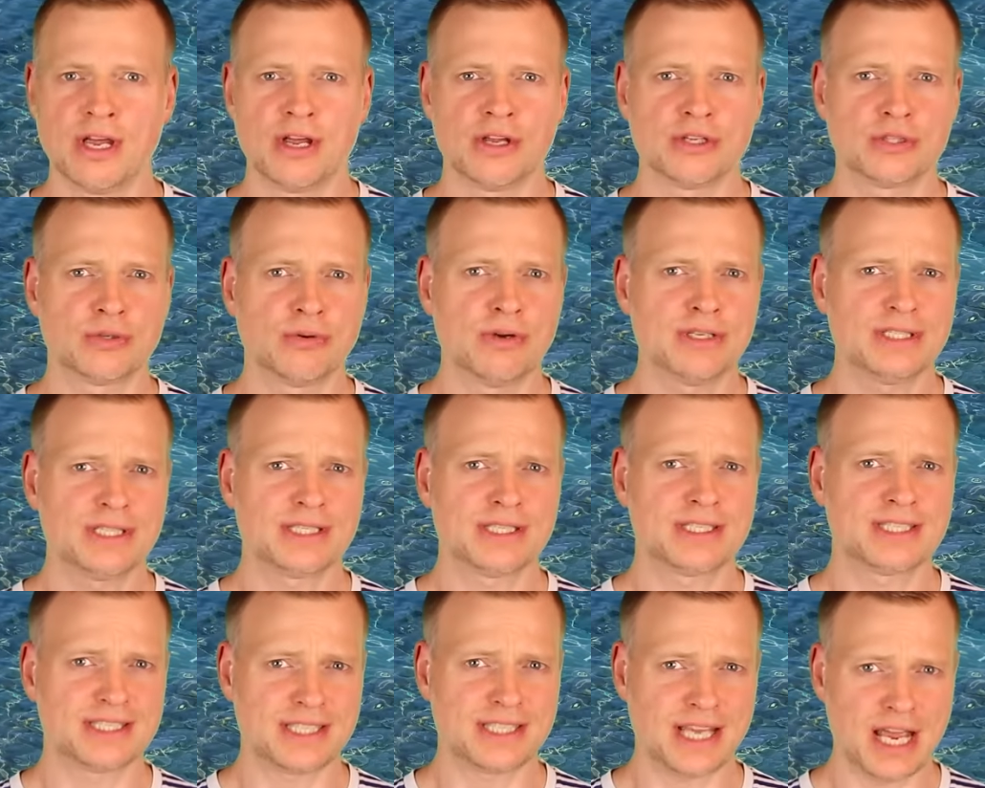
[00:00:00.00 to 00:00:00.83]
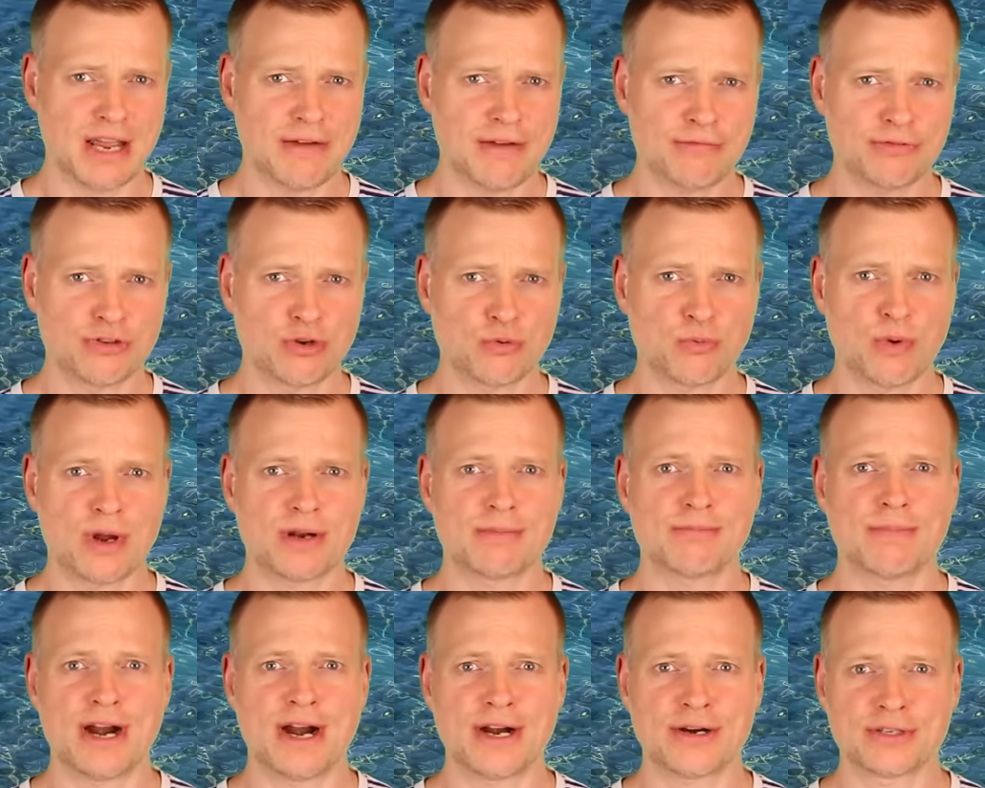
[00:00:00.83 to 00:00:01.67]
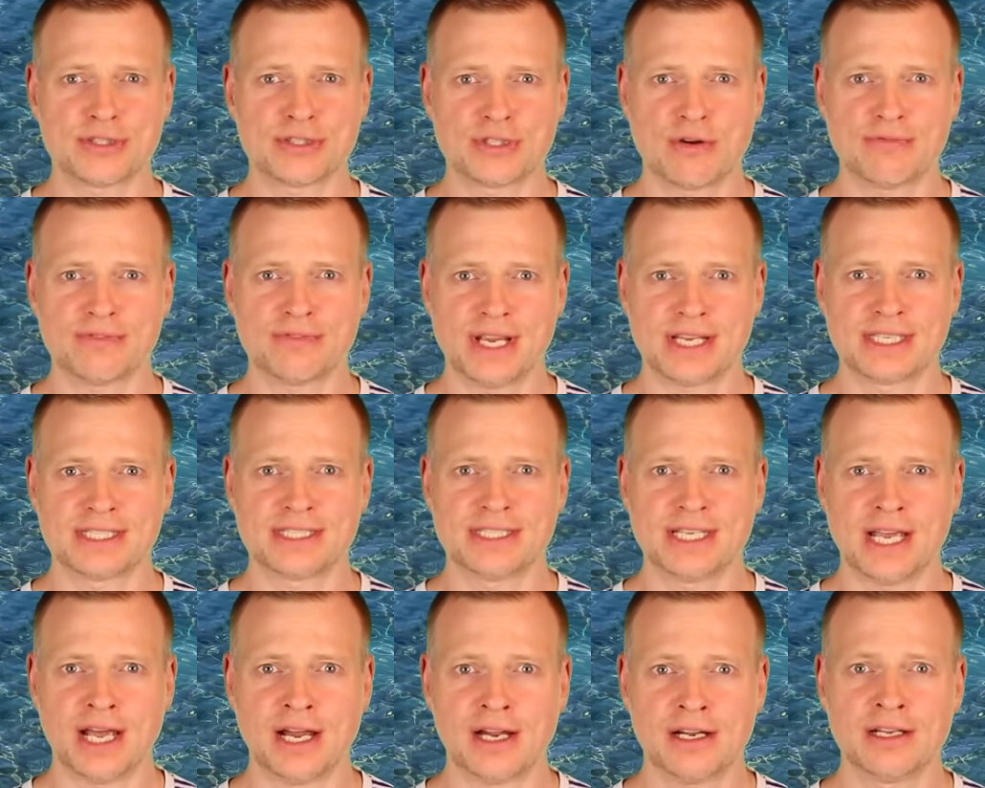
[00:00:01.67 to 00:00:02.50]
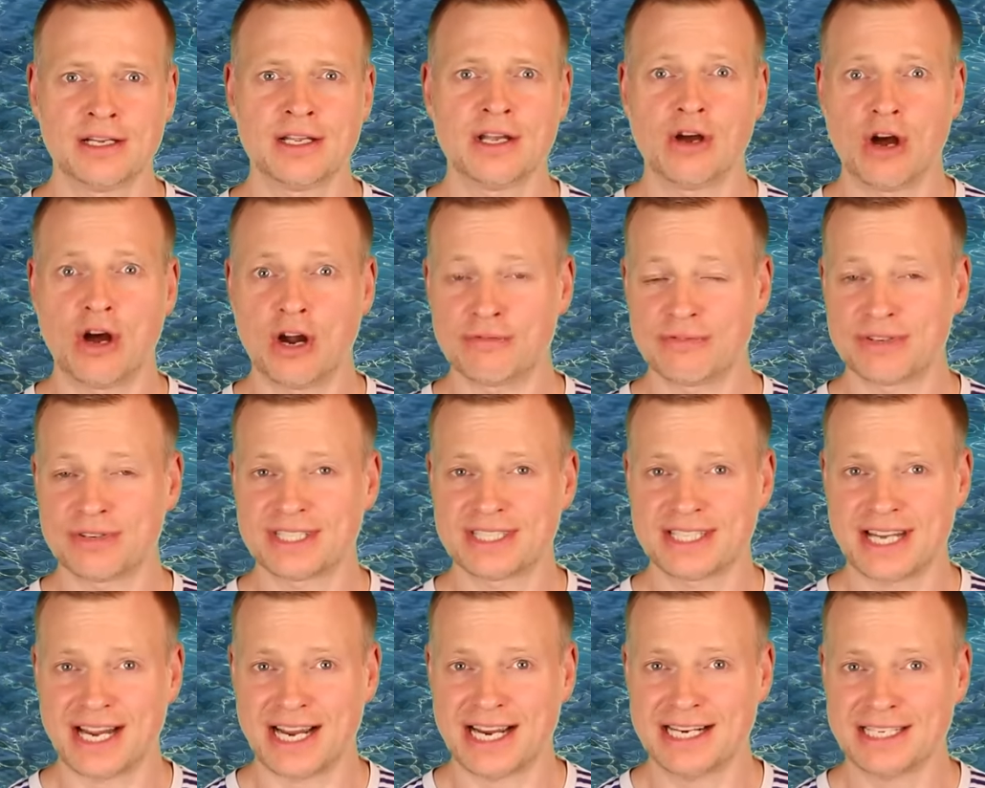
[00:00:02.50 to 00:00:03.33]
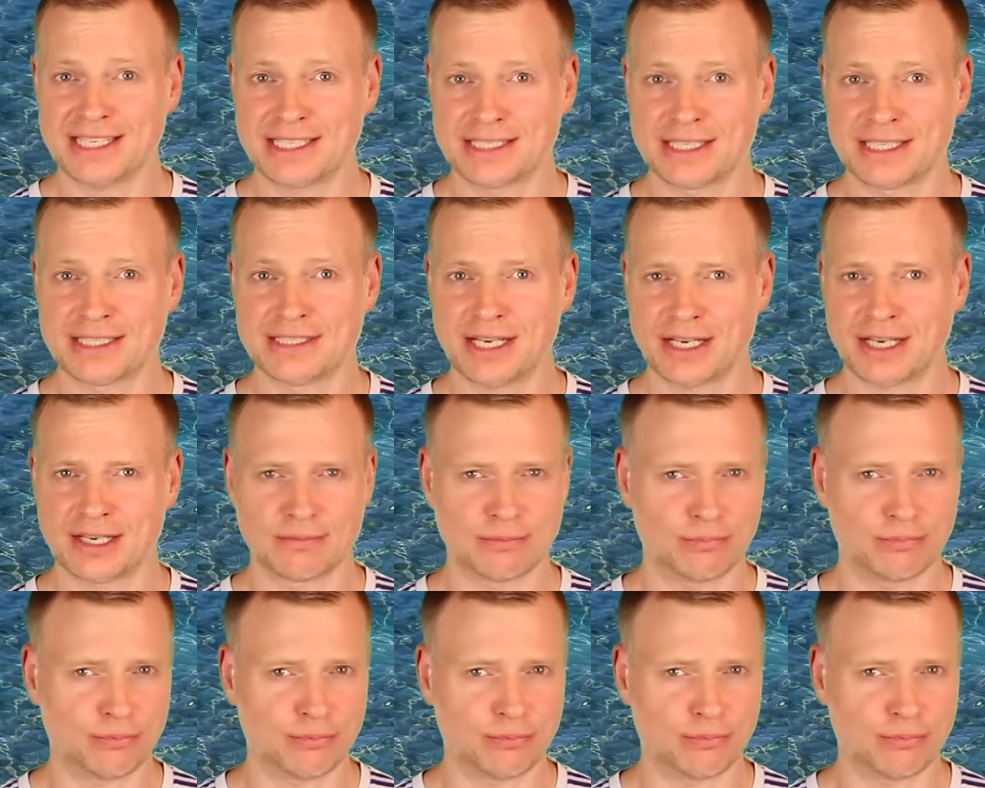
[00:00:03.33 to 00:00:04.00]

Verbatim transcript: So is it safe to run Microsoft Excel on the side as a second